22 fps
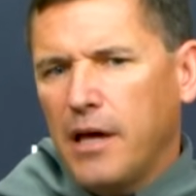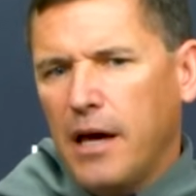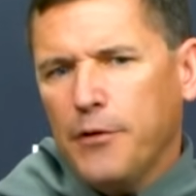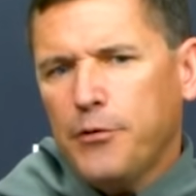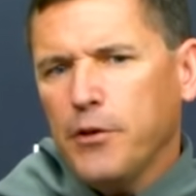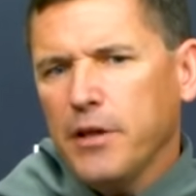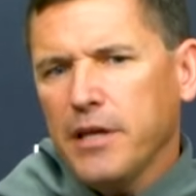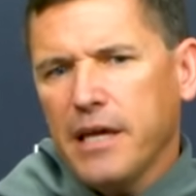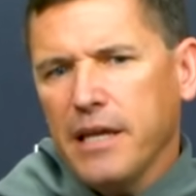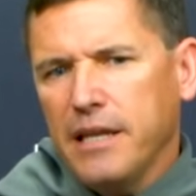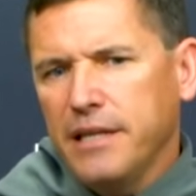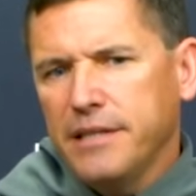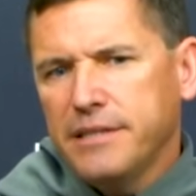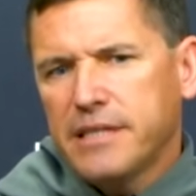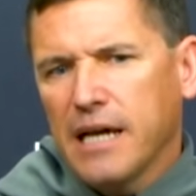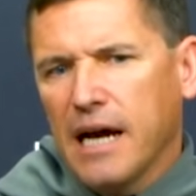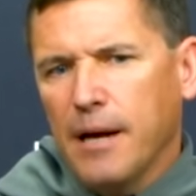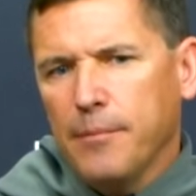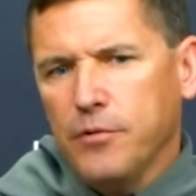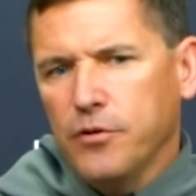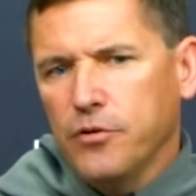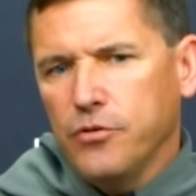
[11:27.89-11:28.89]
I think any
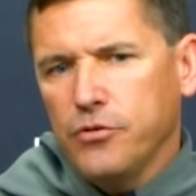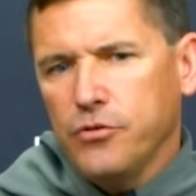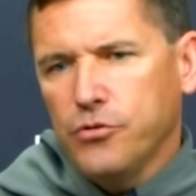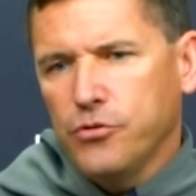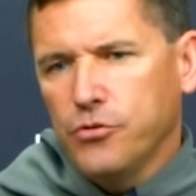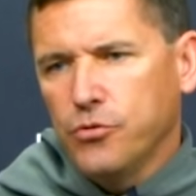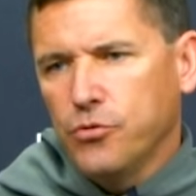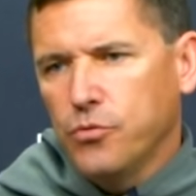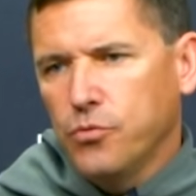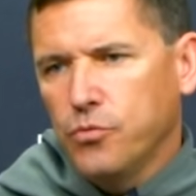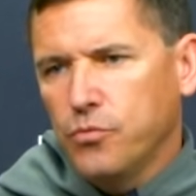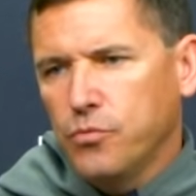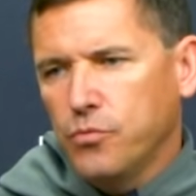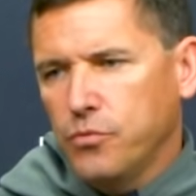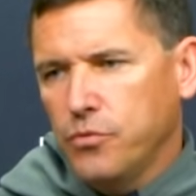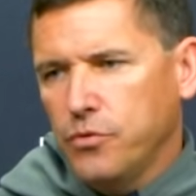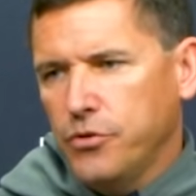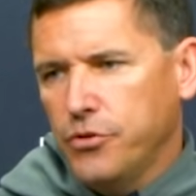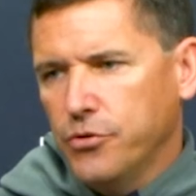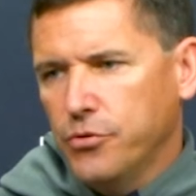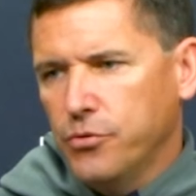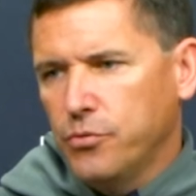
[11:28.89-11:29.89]
time
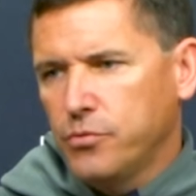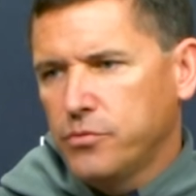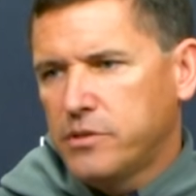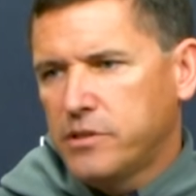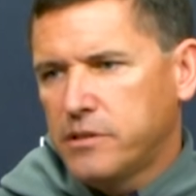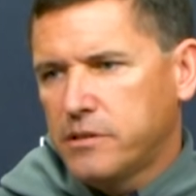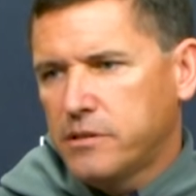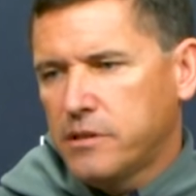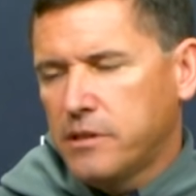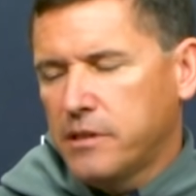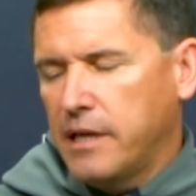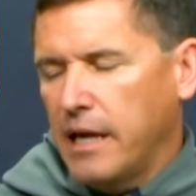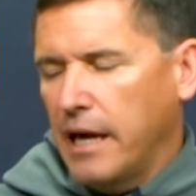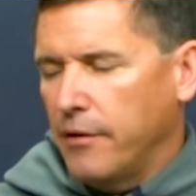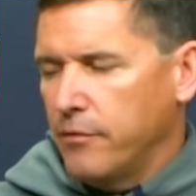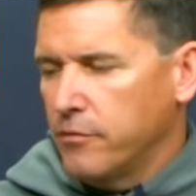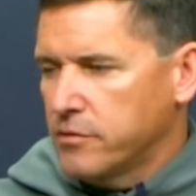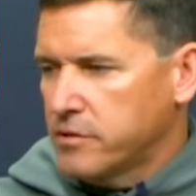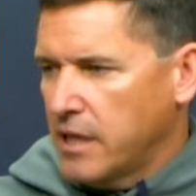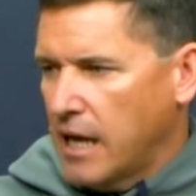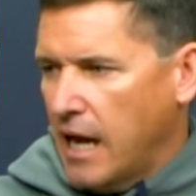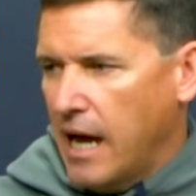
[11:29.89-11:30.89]
you
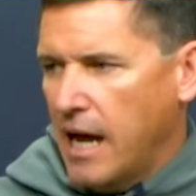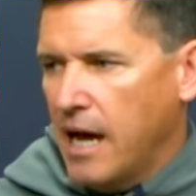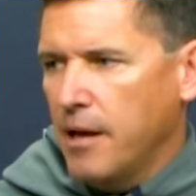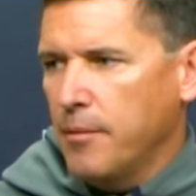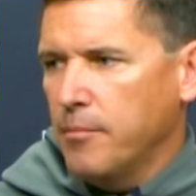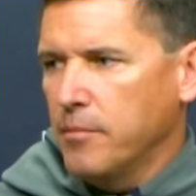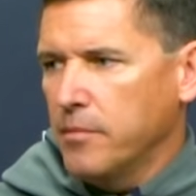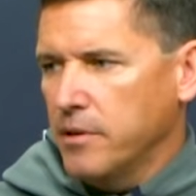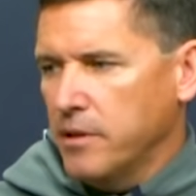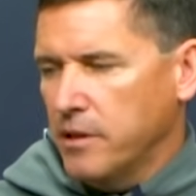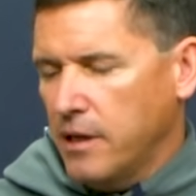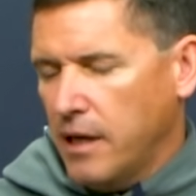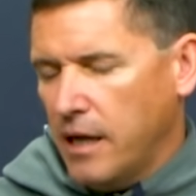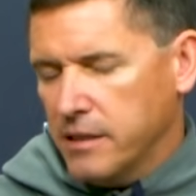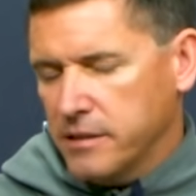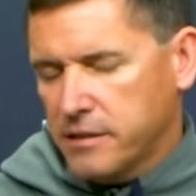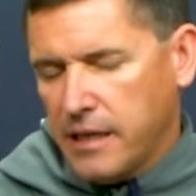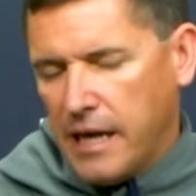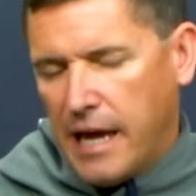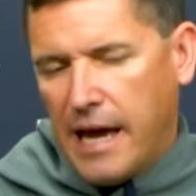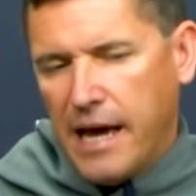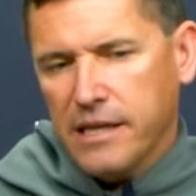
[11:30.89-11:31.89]
get time on
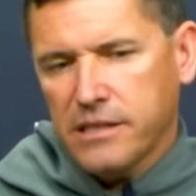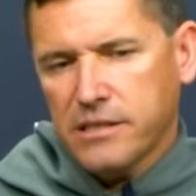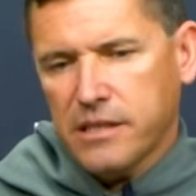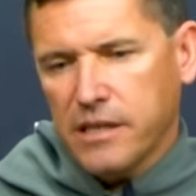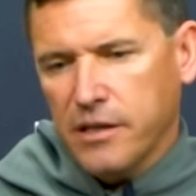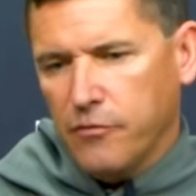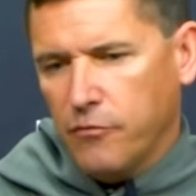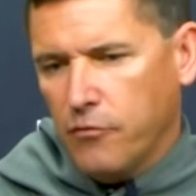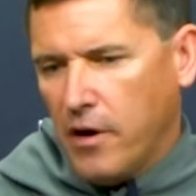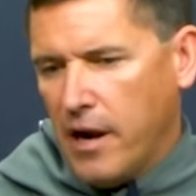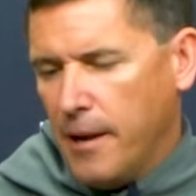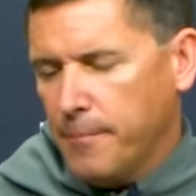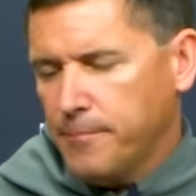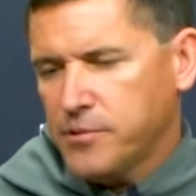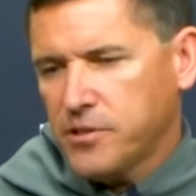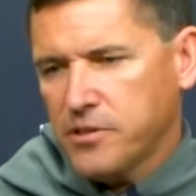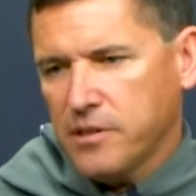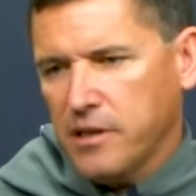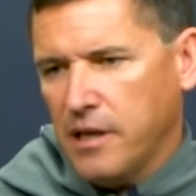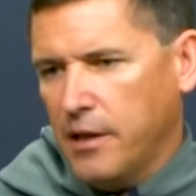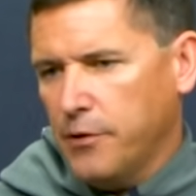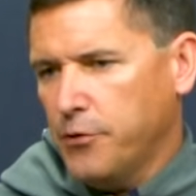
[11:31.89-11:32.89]
task and
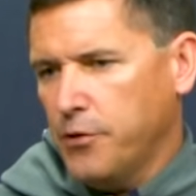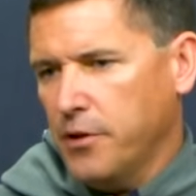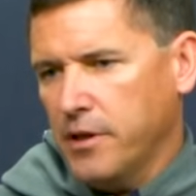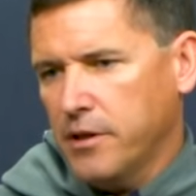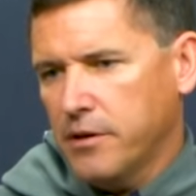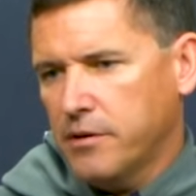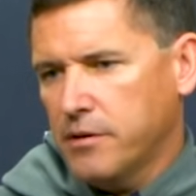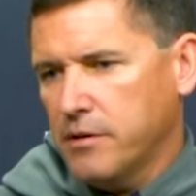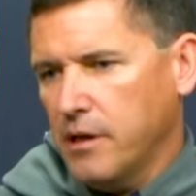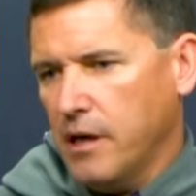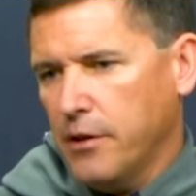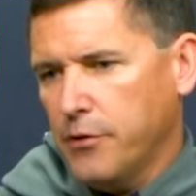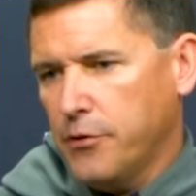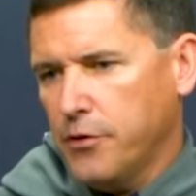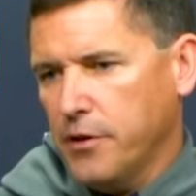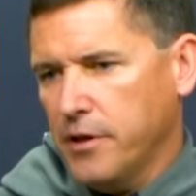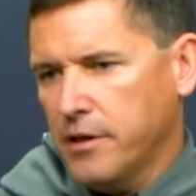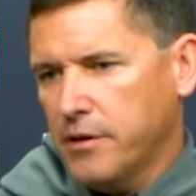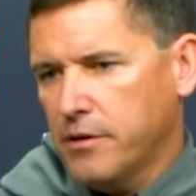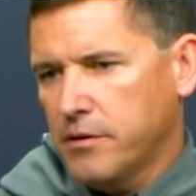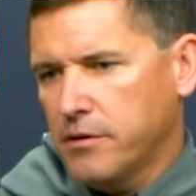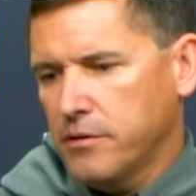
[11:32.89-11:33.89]
reps, I
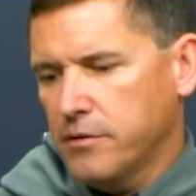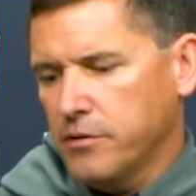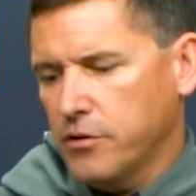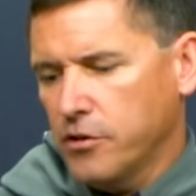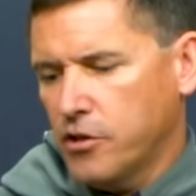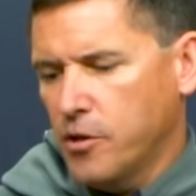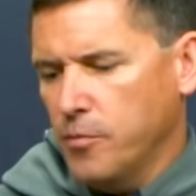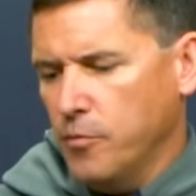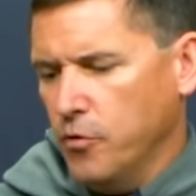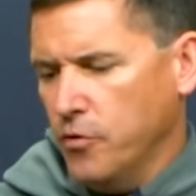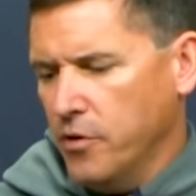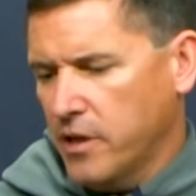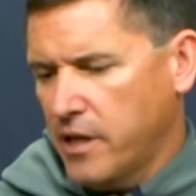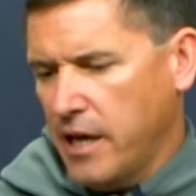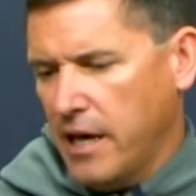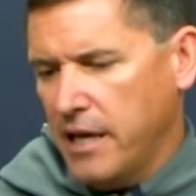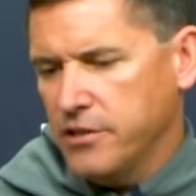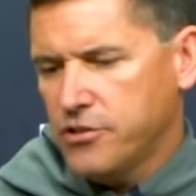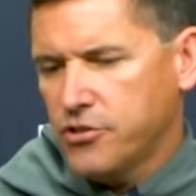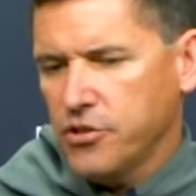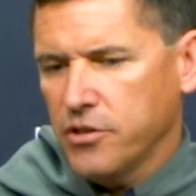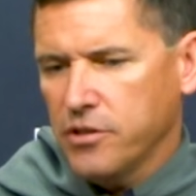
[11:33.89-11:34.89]
think the
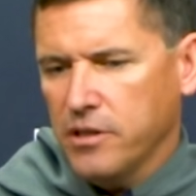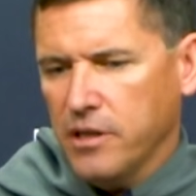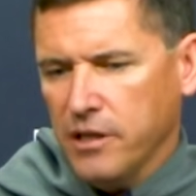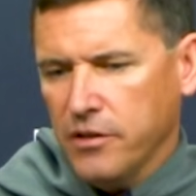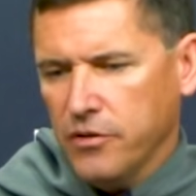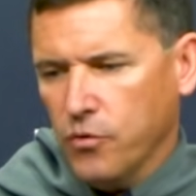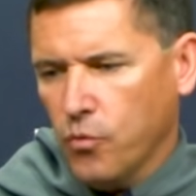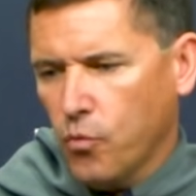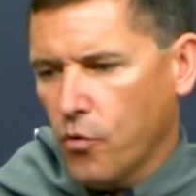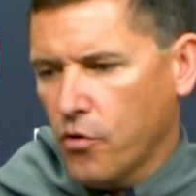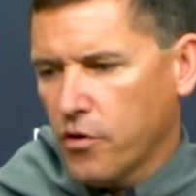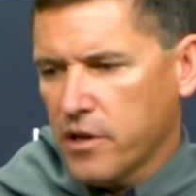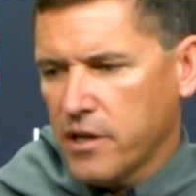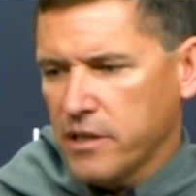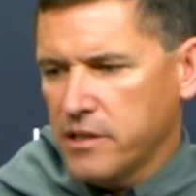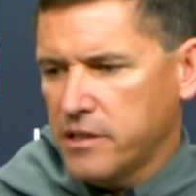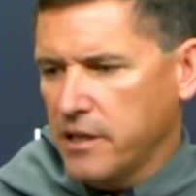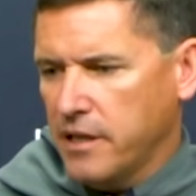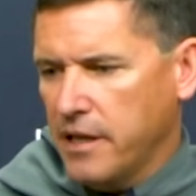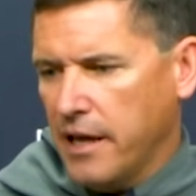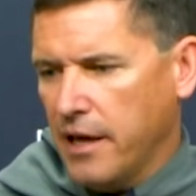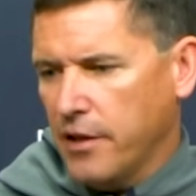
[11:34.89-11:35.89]
communication and the working
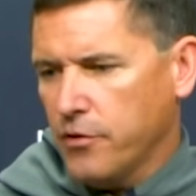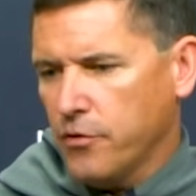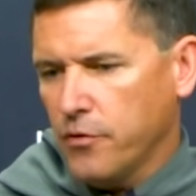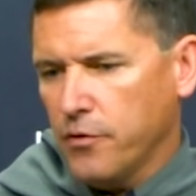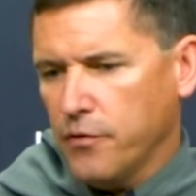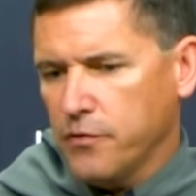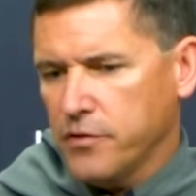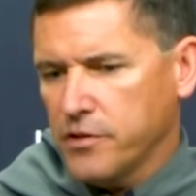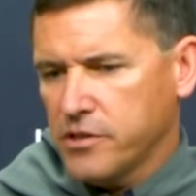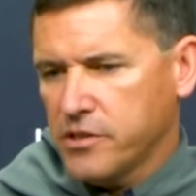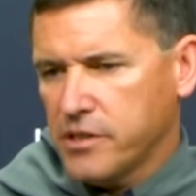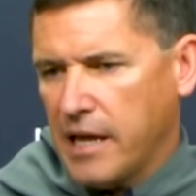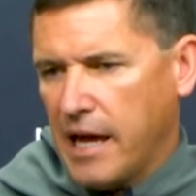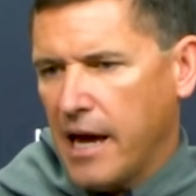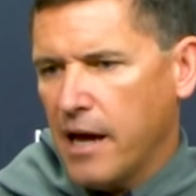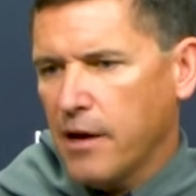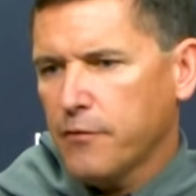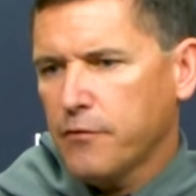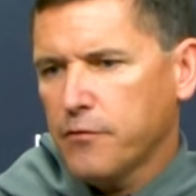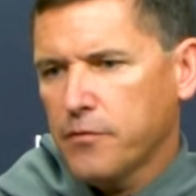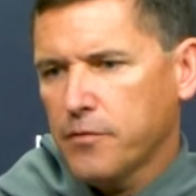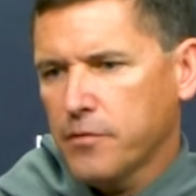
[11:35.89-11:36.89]
together of the
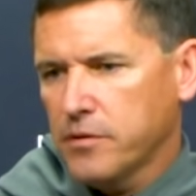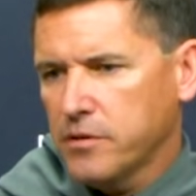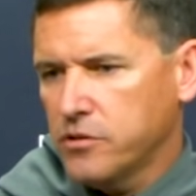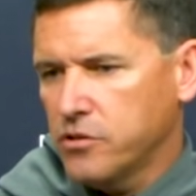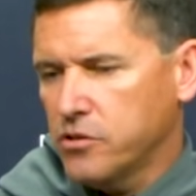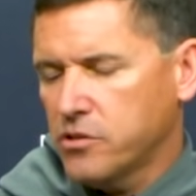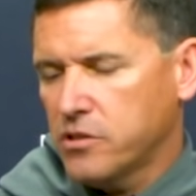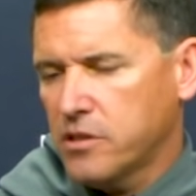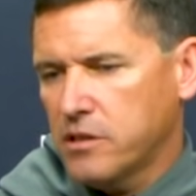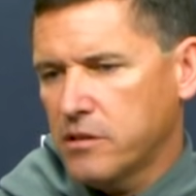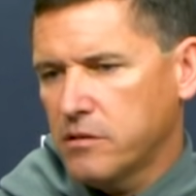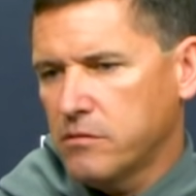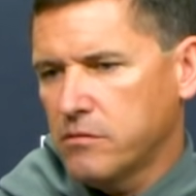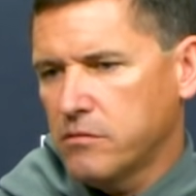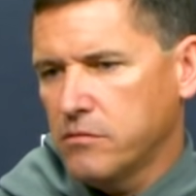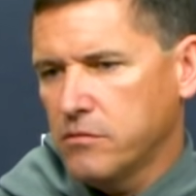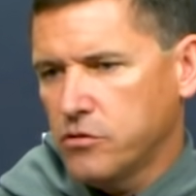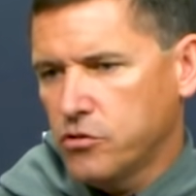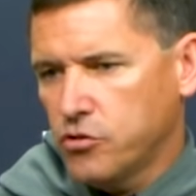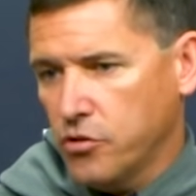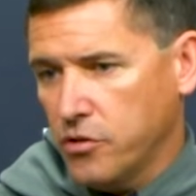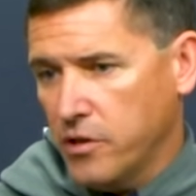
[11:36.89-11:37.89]
staff just
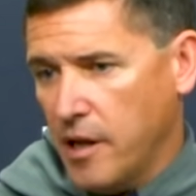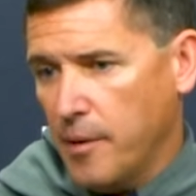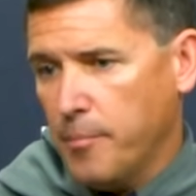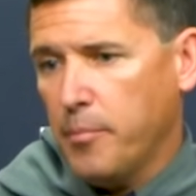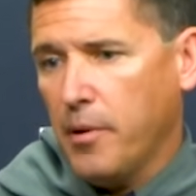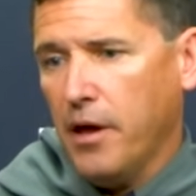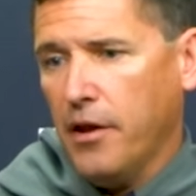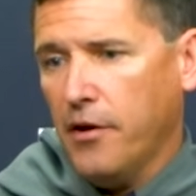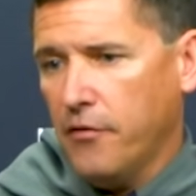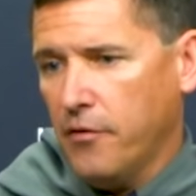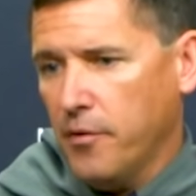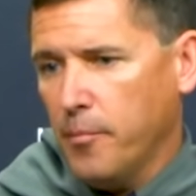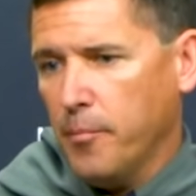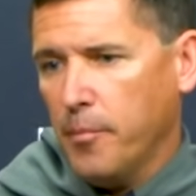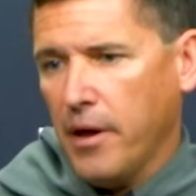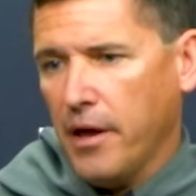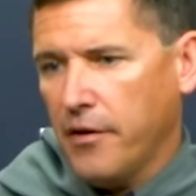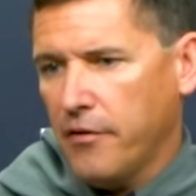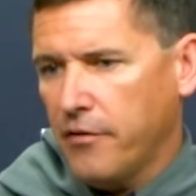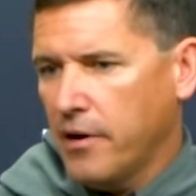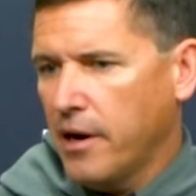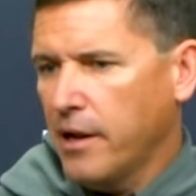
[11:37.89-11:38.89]
should get better and better.